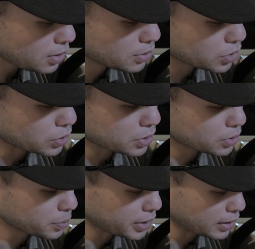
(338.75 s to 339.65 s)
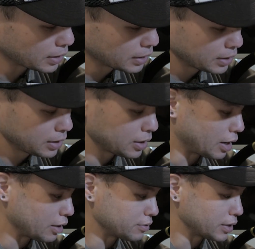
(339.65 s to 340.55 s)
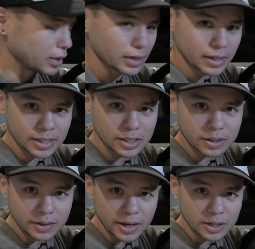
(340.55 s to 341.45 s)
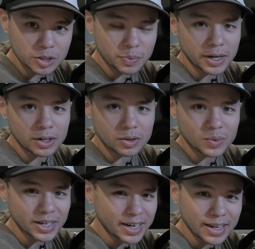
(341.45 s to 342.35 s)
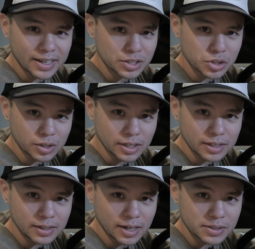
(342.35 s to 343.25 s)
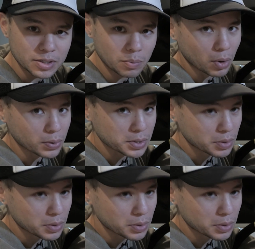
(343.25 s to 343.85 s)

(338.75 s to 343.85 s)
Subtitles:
So it's a little bit of here or there, depending on what kind of extra nuts and bolts